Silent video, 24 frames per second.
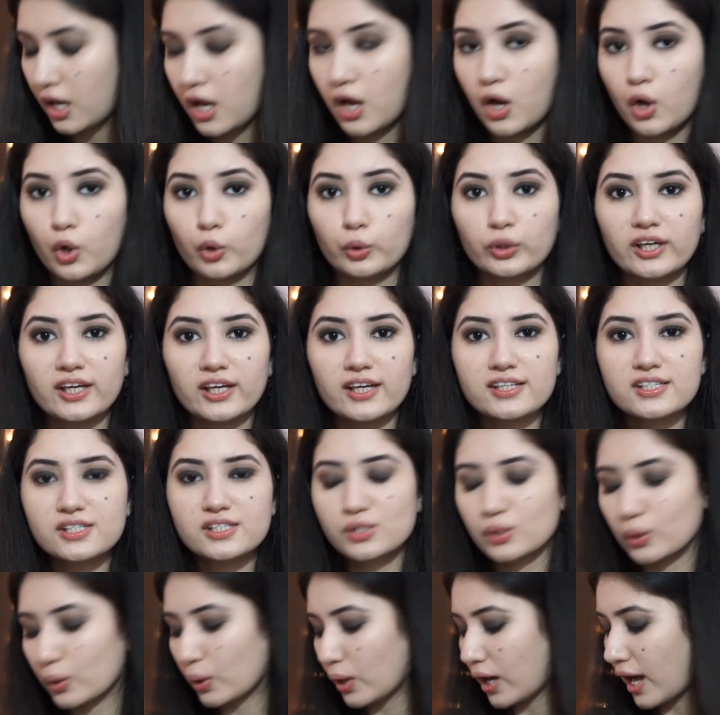Okay,
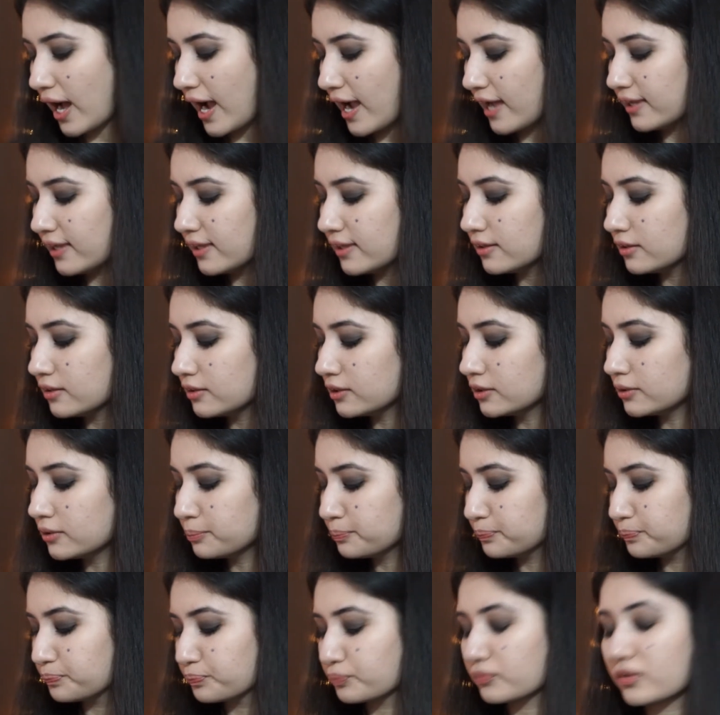so I'll
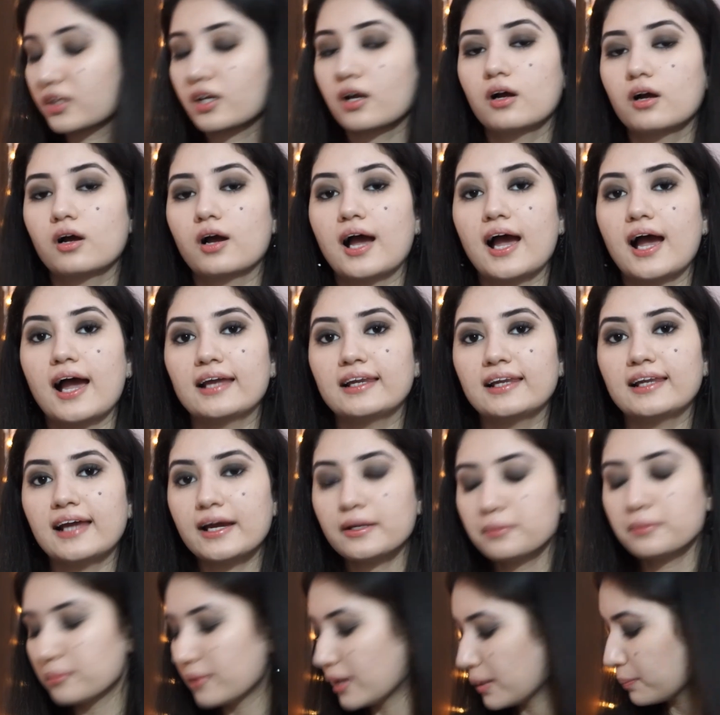
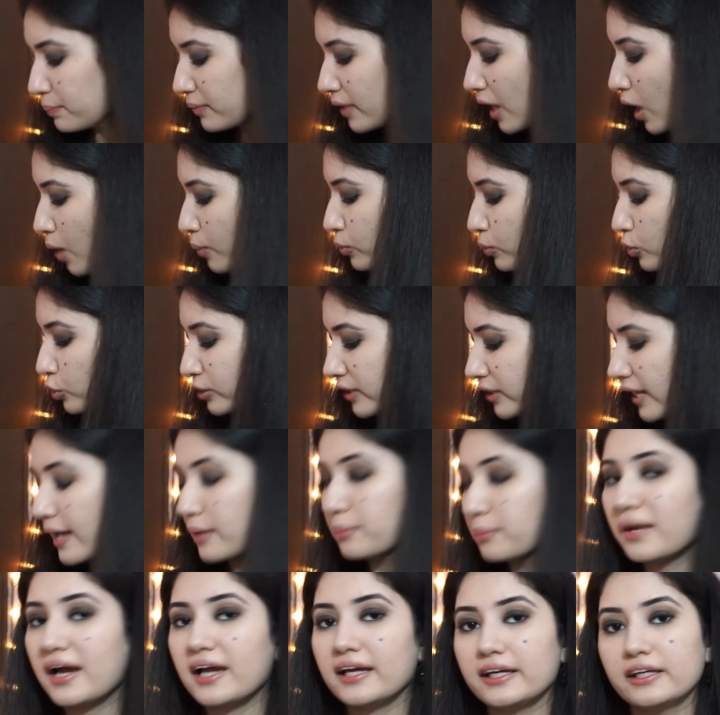highlight my brow bone and
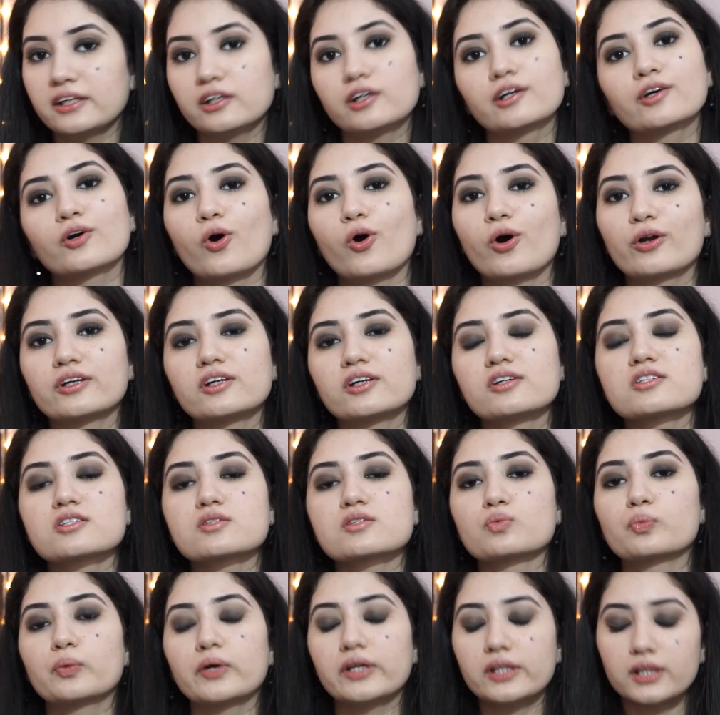my inner corners
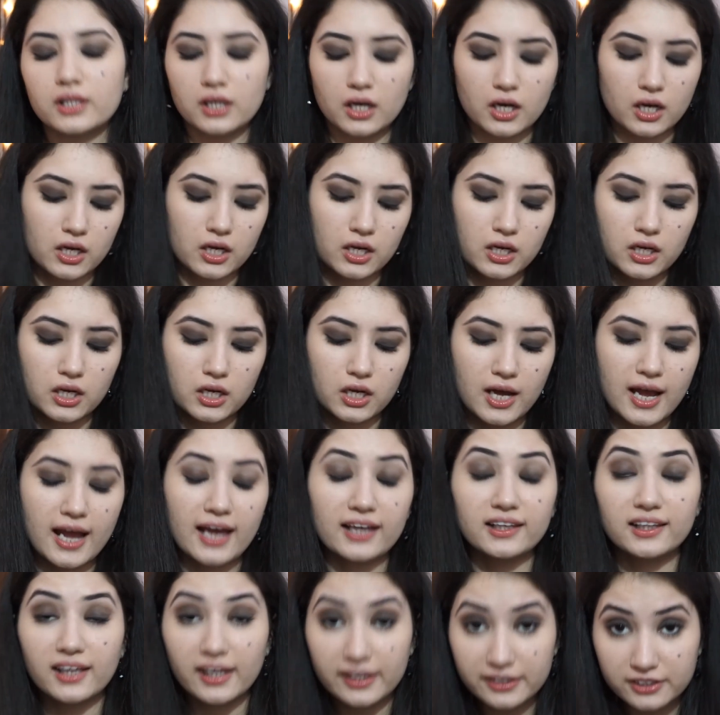with a
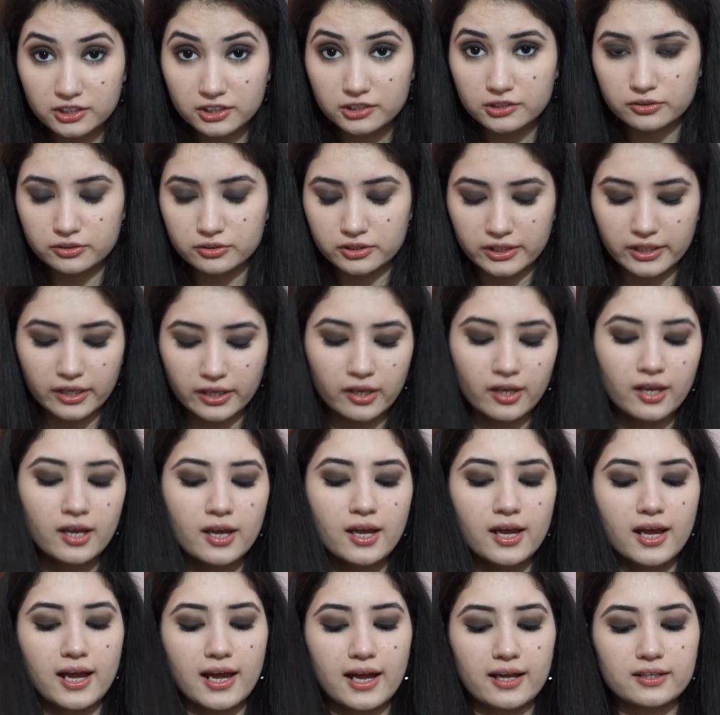highlighter today,
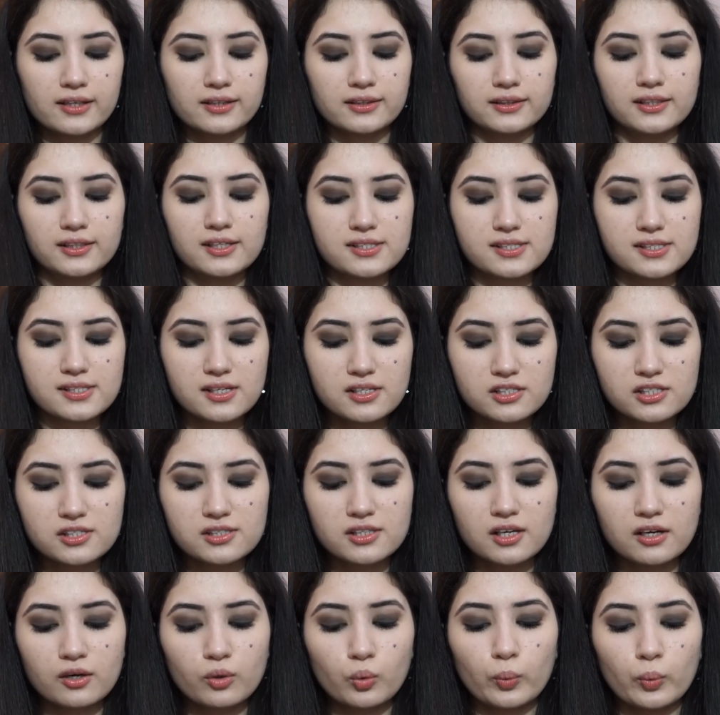and this is
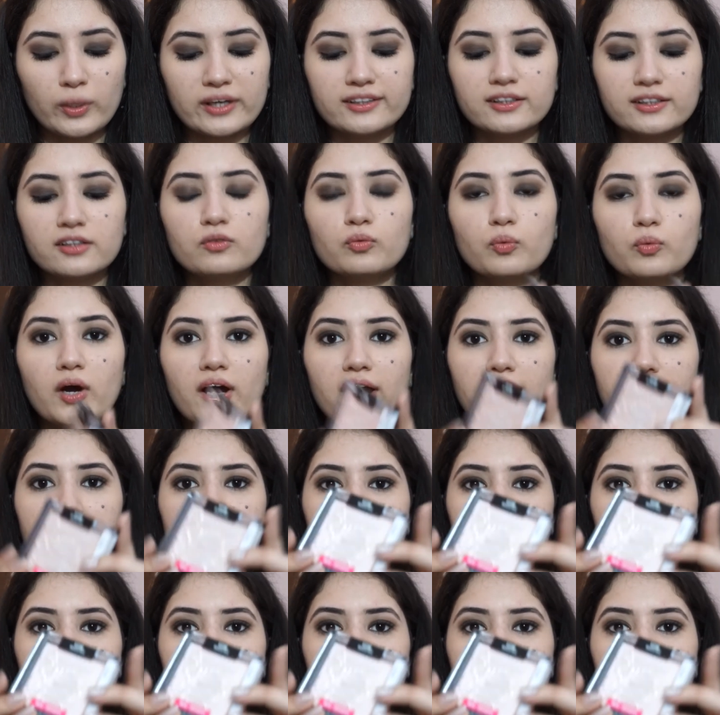the Wet n Wild